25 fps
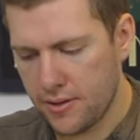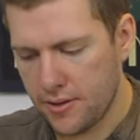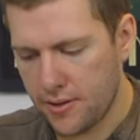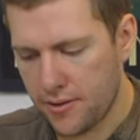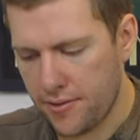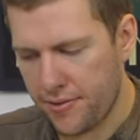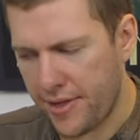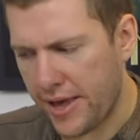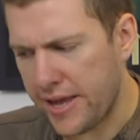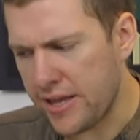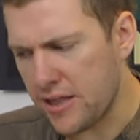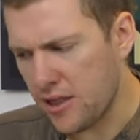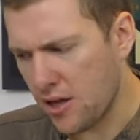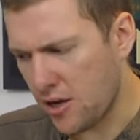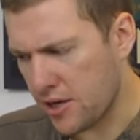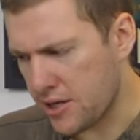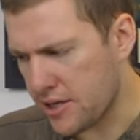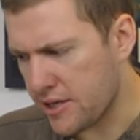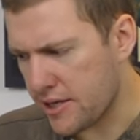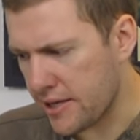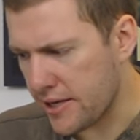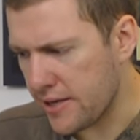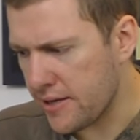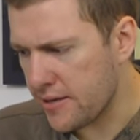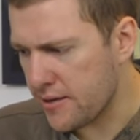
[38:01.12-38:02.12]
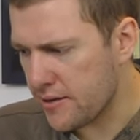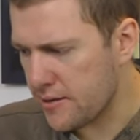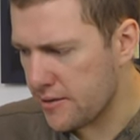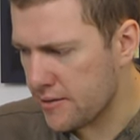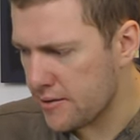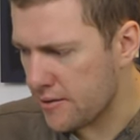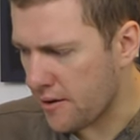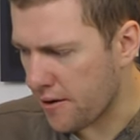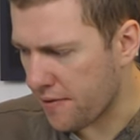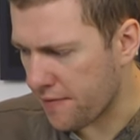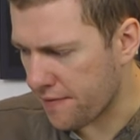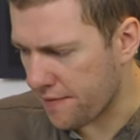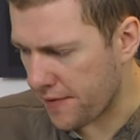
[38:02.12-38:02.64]
they like it,
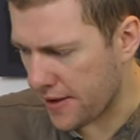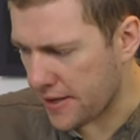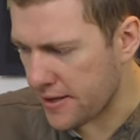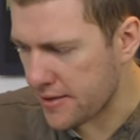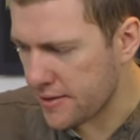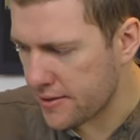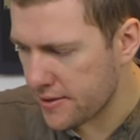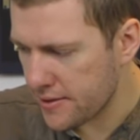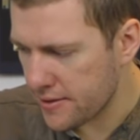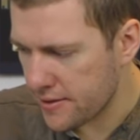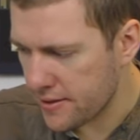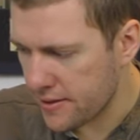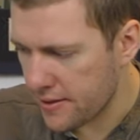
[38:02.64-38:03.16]
I think,